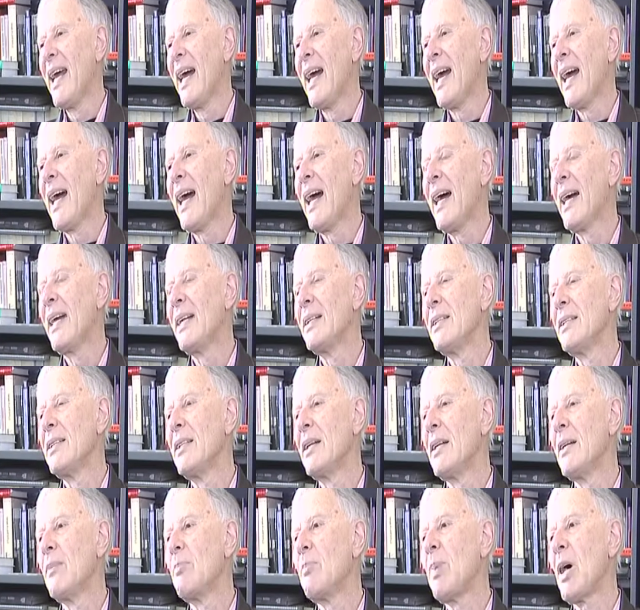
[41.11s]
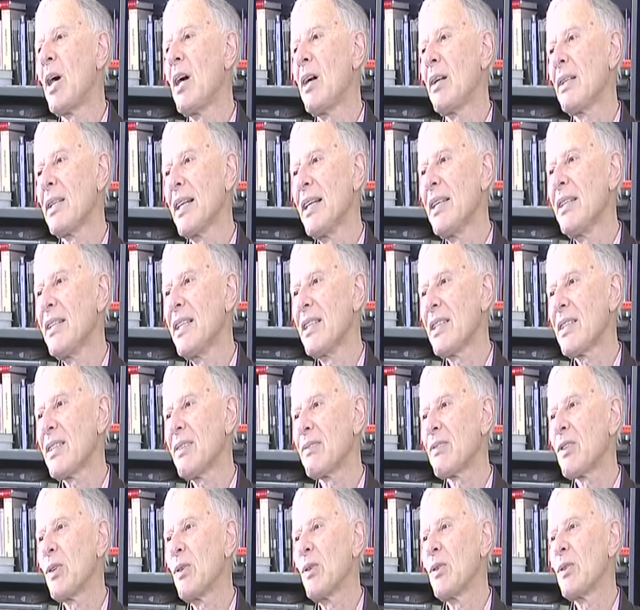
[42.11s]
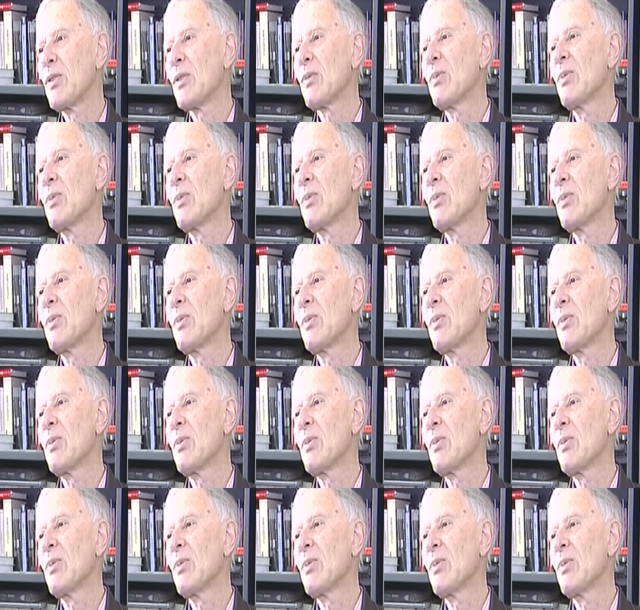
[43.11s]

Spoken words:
And partly this, of course,